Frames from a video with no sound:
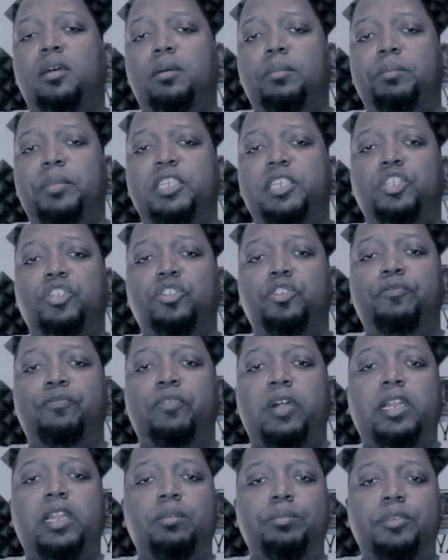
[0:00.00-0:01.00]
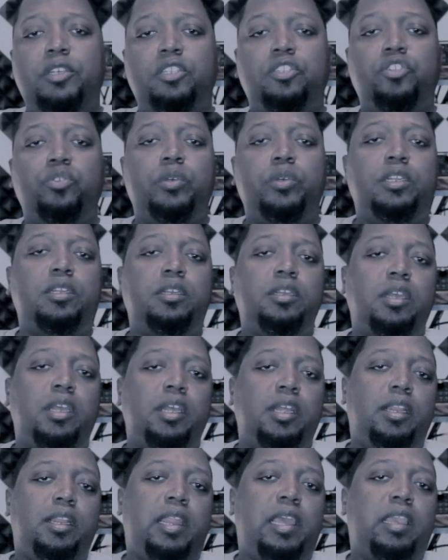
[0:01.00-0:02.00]
Make sure you follow me on Twitter,
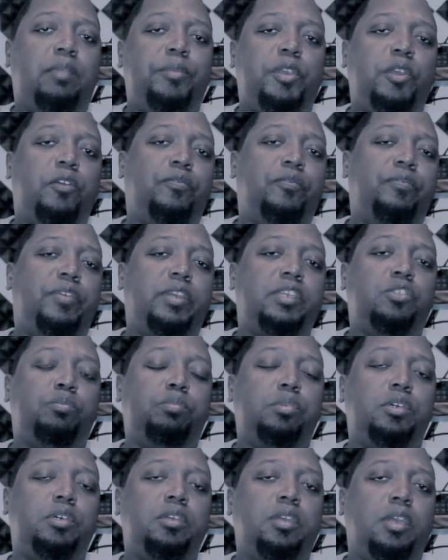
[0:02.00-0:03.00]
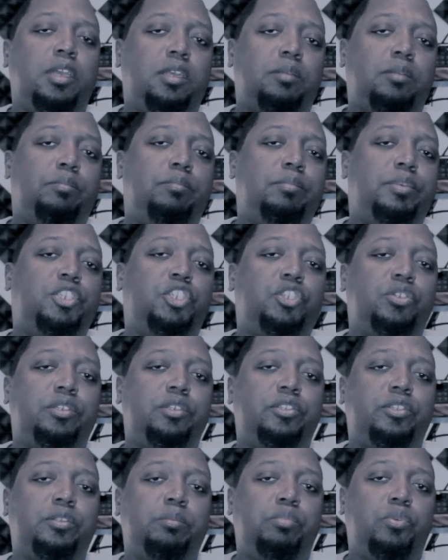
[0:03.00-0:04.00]
like me on Facebook. Be sure
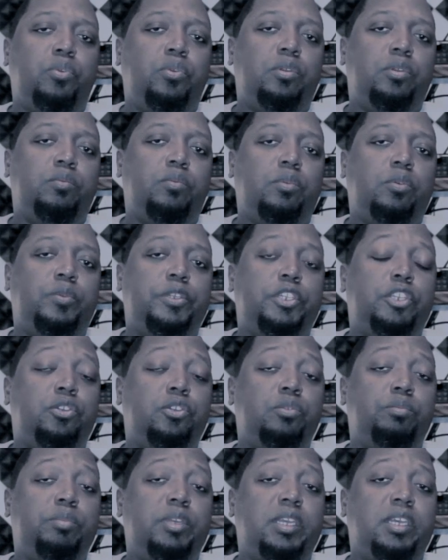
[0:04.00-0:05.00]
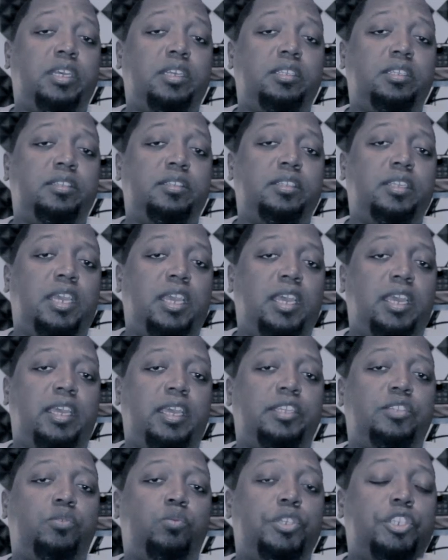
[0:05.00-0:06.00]
to support what we do, because
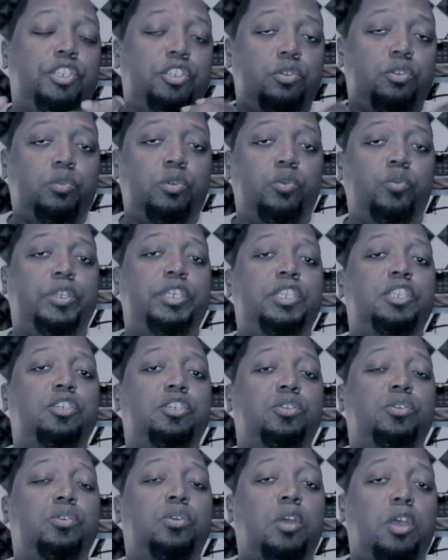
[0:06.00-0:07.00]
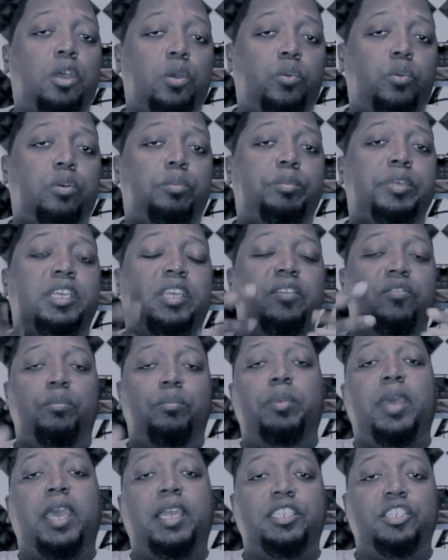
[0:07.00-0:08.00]
as we do what we do, we'll be
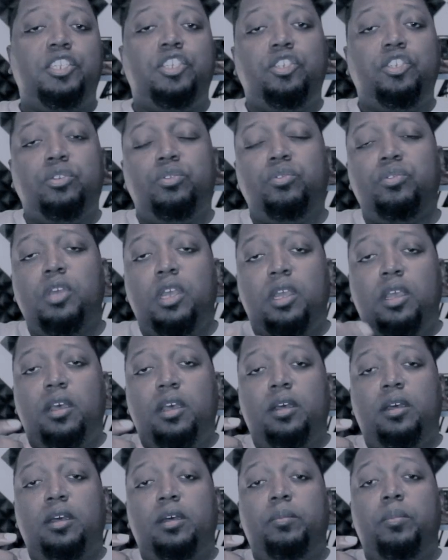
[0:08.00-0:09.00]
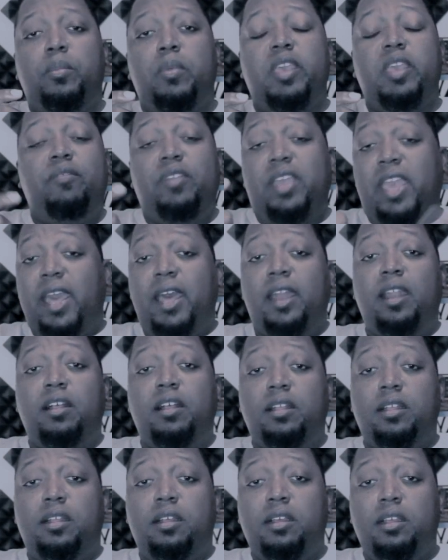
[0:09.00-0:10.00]
giving back to you. Even got
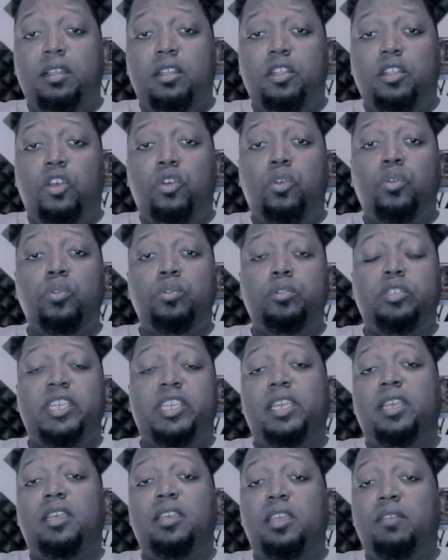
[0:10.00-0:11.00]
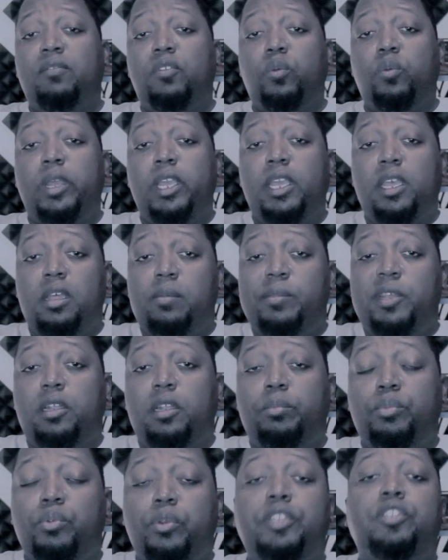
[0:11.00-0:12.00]
a cool ticket giveaway coming
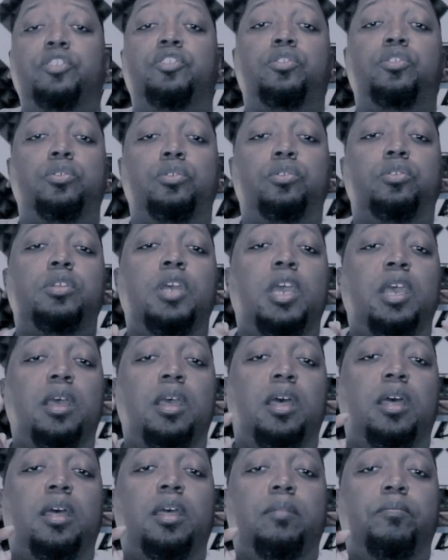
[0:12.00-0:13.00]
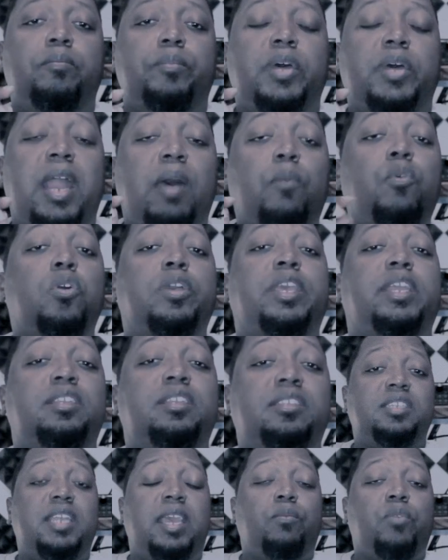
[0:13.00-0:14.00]
up pretty soon, but I won't get
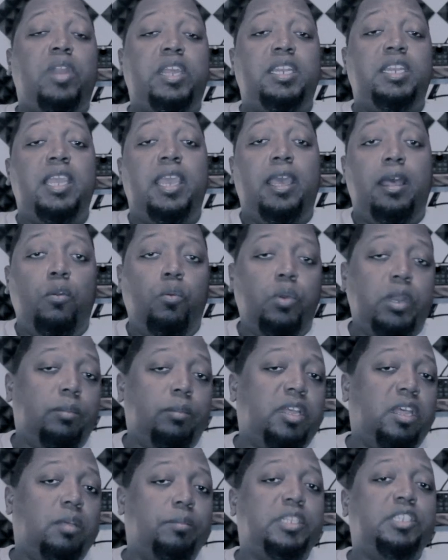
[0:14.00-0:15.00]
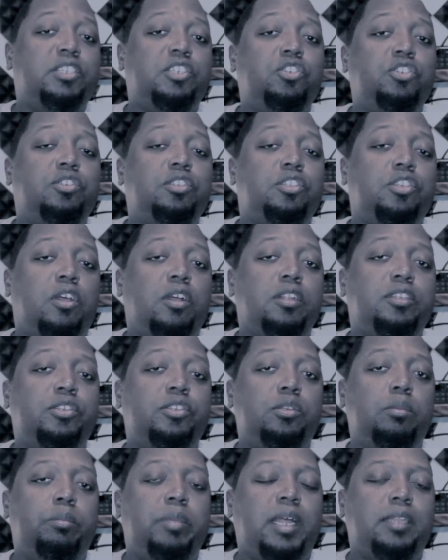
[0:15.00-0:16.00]
that right now. What I'm coming to you to talk
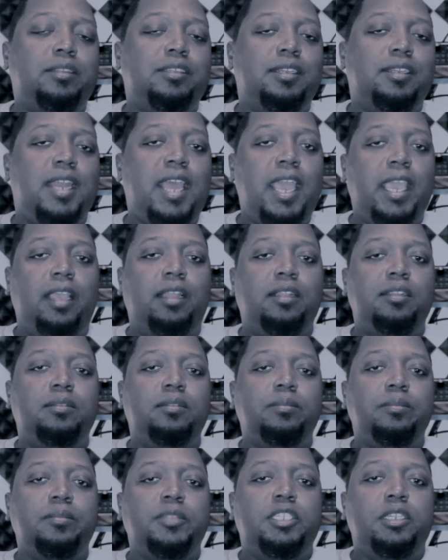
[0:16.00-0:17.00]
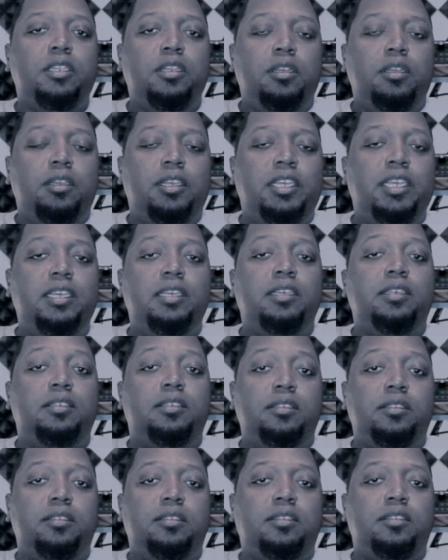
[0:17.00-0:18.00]
to you about tonight
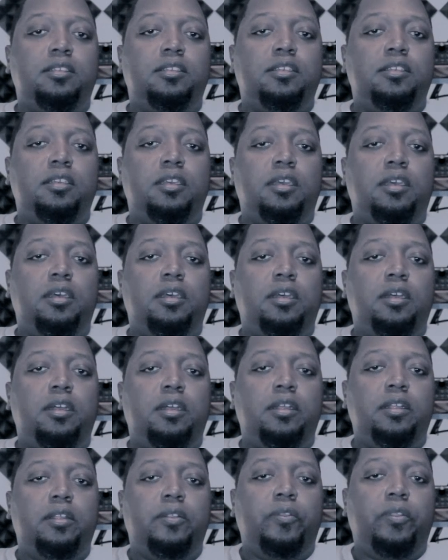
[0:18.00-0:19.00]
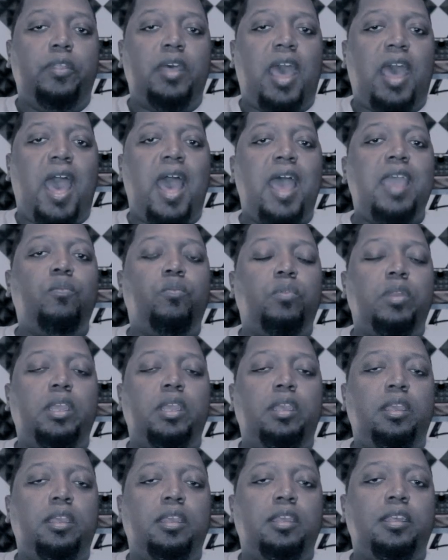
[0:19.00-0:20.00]
is the
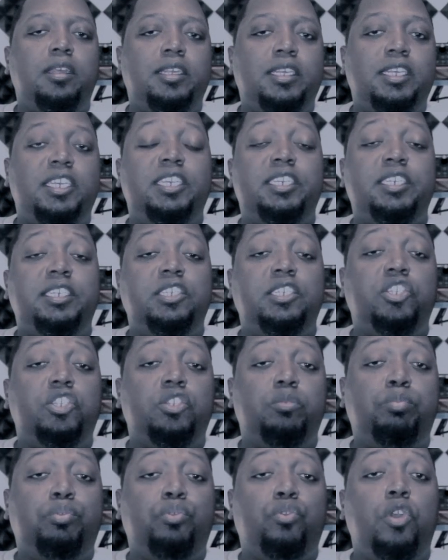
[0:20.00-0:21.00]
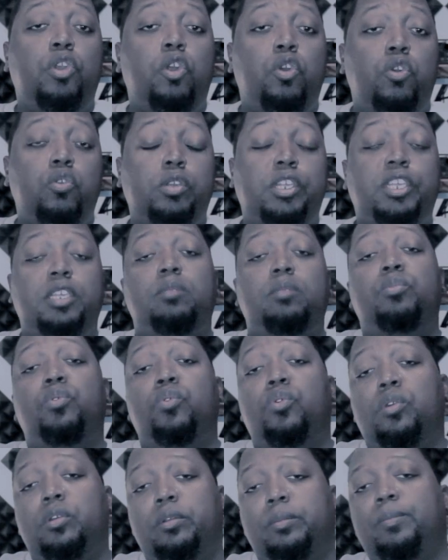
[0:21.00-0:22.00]
iRig Keys Pro
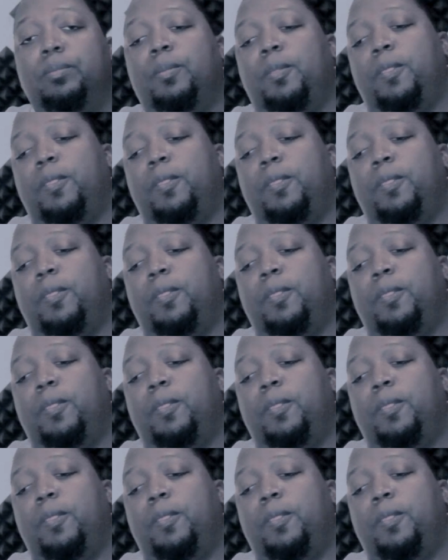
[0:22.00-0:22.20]
keyboard.